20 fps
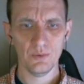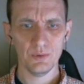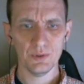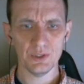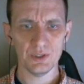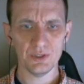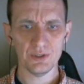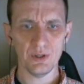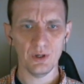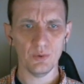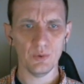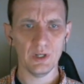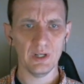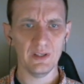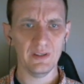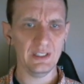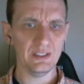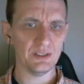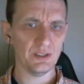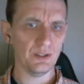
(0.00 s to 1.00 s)
We'll just throw one of
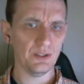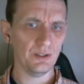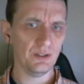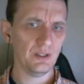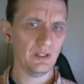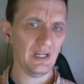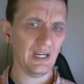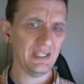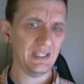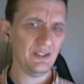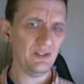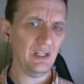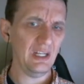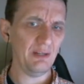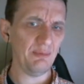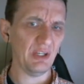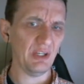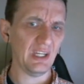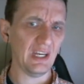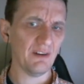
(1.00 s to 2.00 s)
these on. I do need to
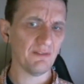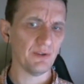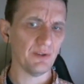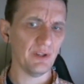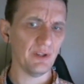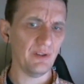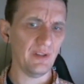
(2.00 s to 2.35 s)
be careful though.